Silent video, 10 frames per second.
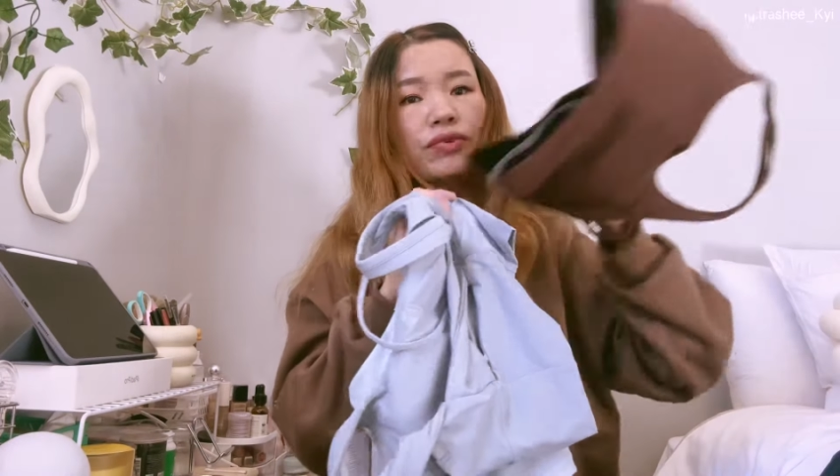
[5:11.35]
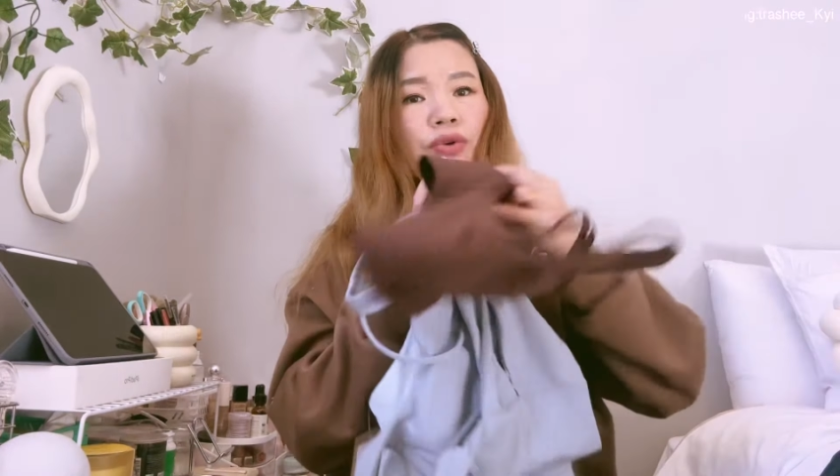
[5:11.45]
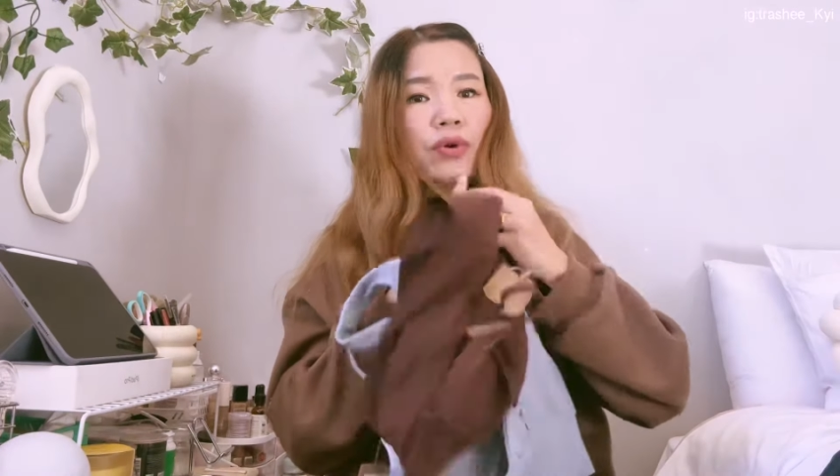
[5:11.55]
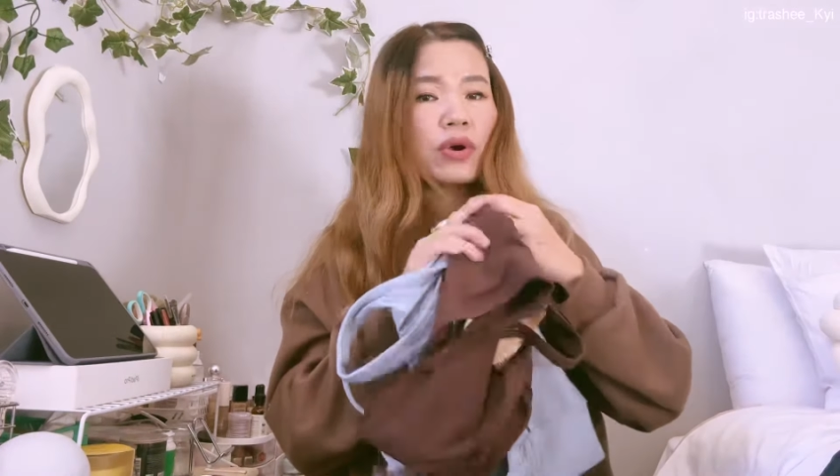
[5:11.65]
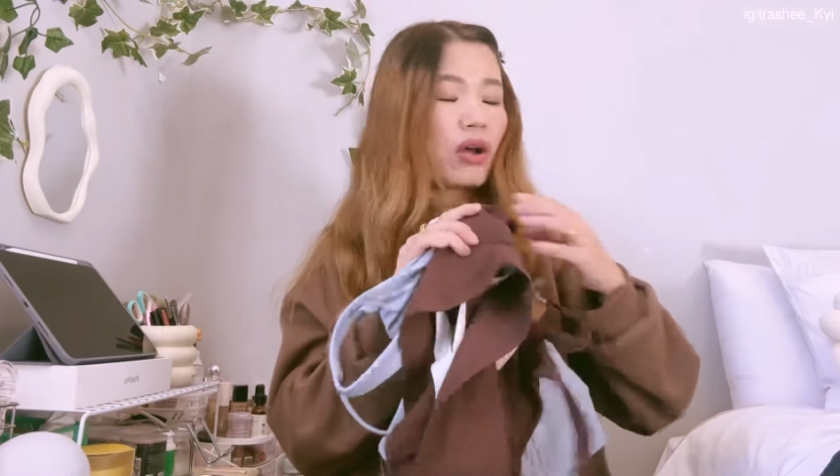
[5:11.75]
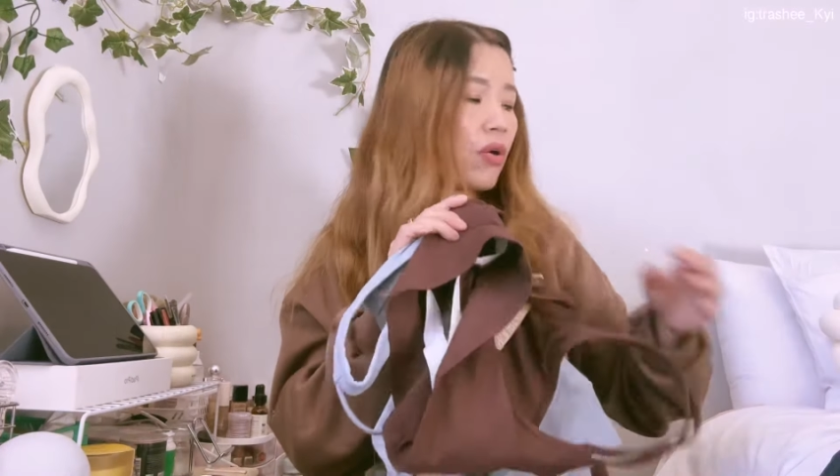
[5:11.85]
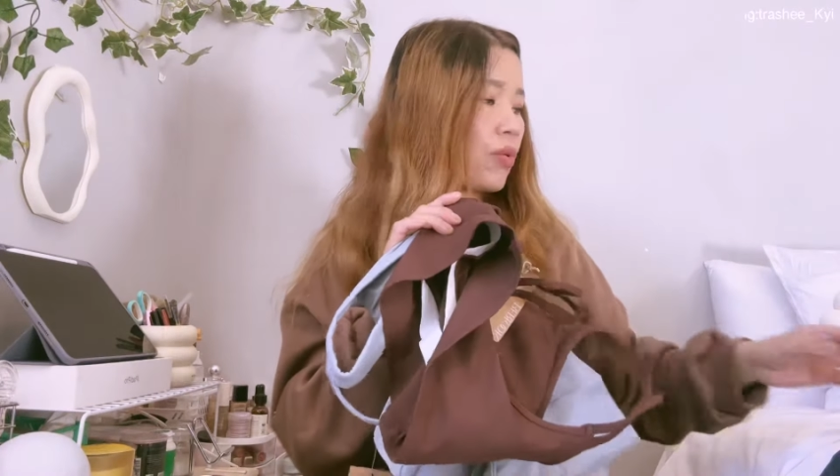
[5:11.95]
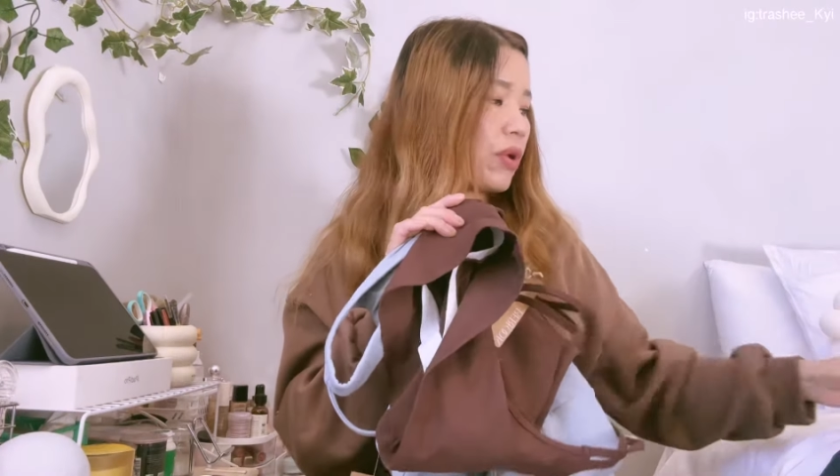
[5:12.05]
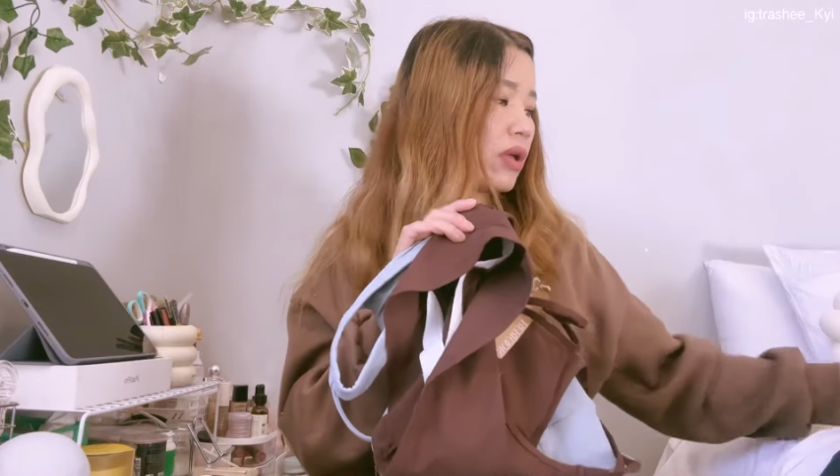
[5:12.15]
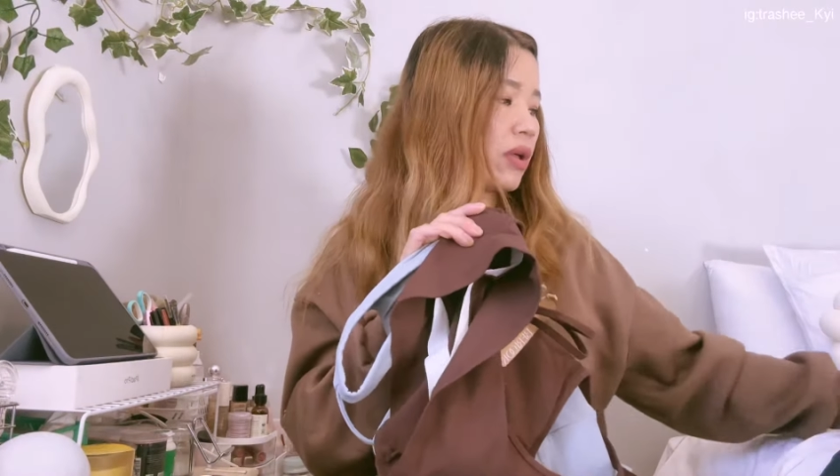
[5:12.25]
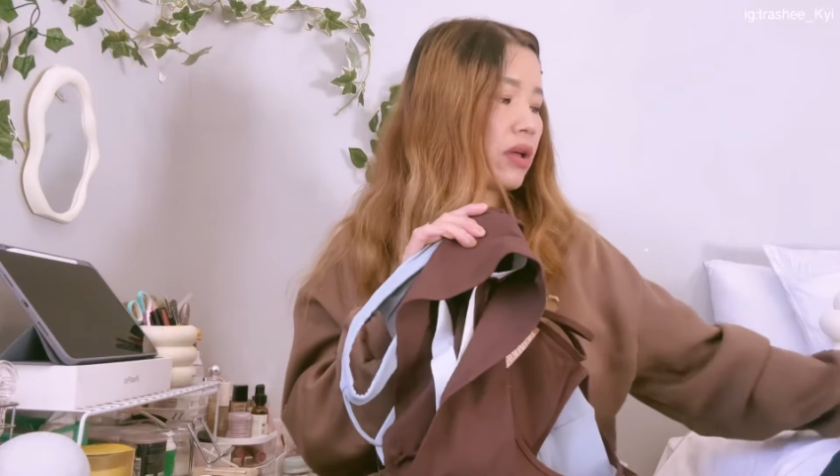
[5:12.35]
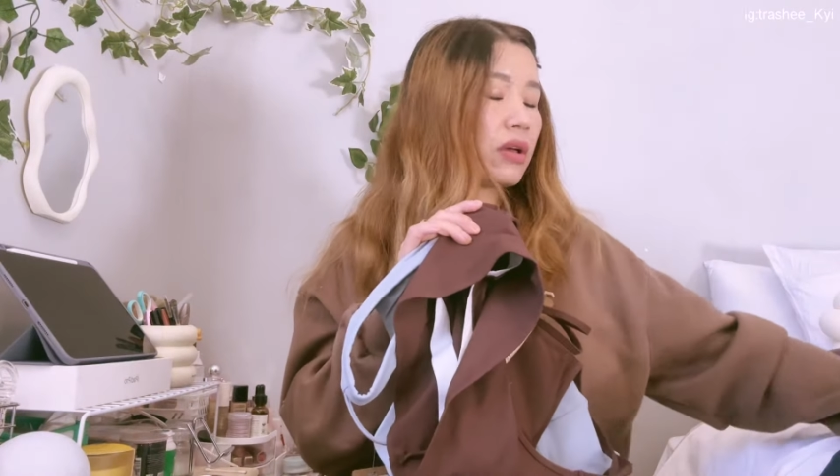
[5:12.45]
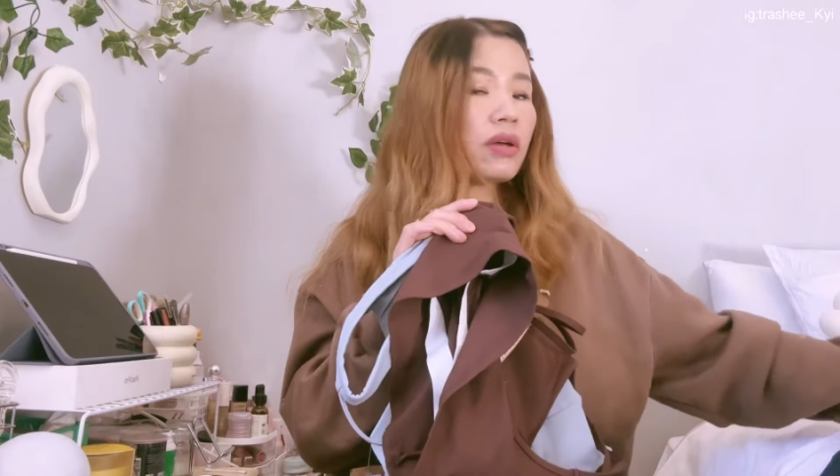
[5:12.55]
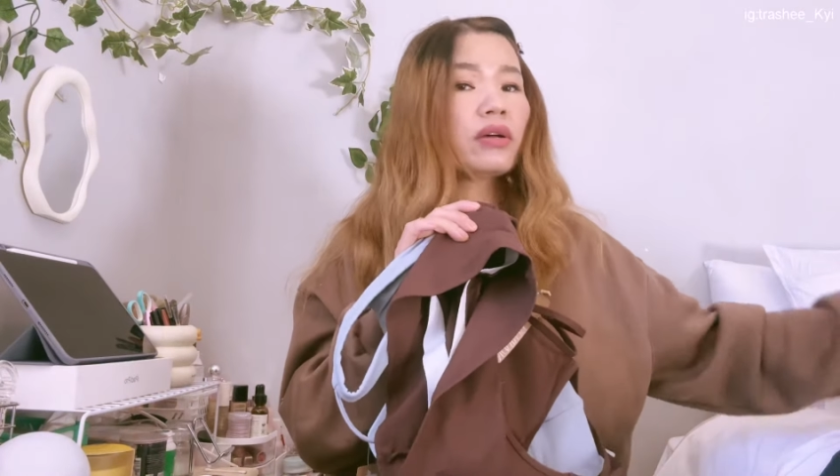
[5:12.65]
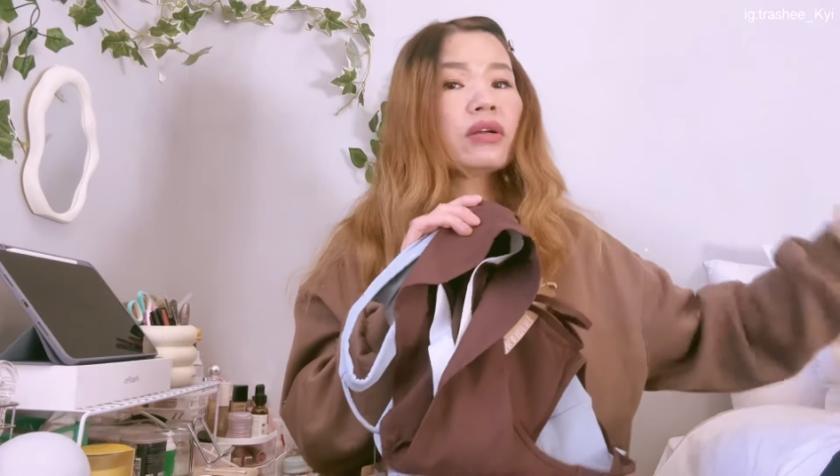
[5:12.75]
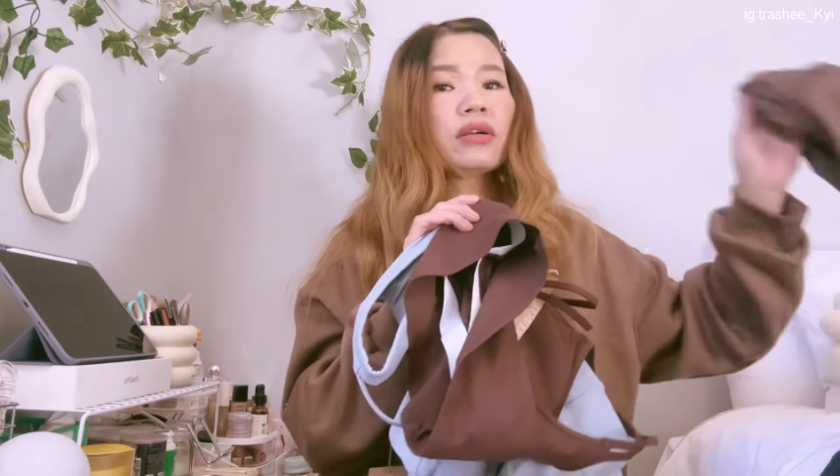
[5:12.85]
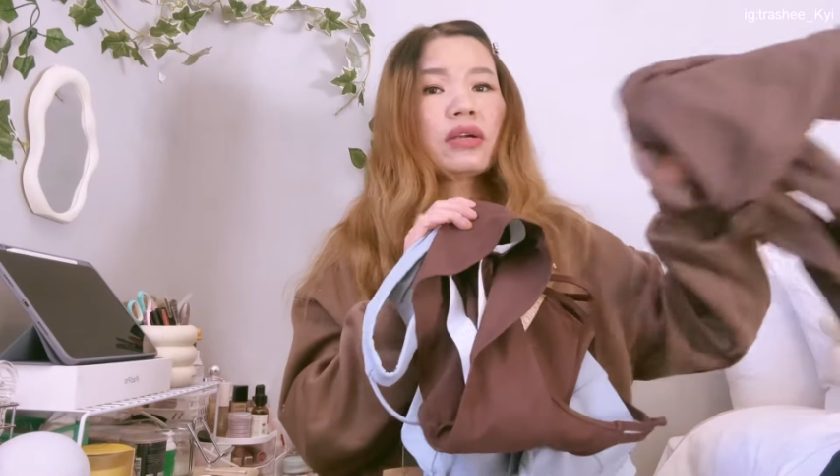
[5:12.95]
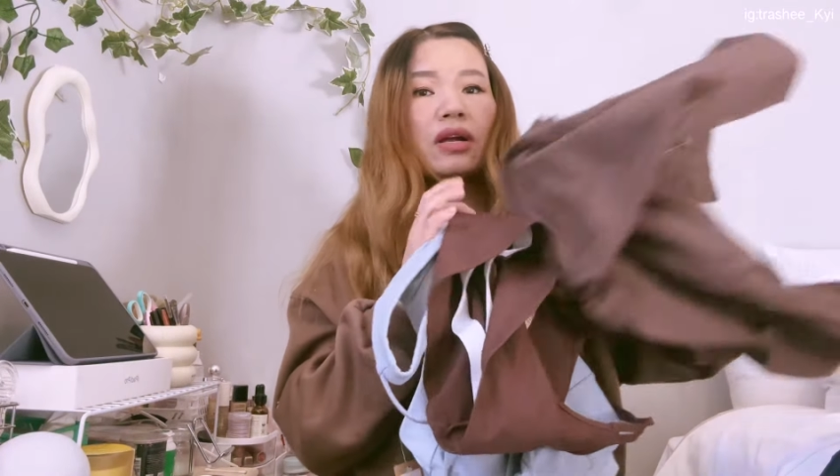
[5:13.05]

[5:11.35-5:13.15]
yoga wear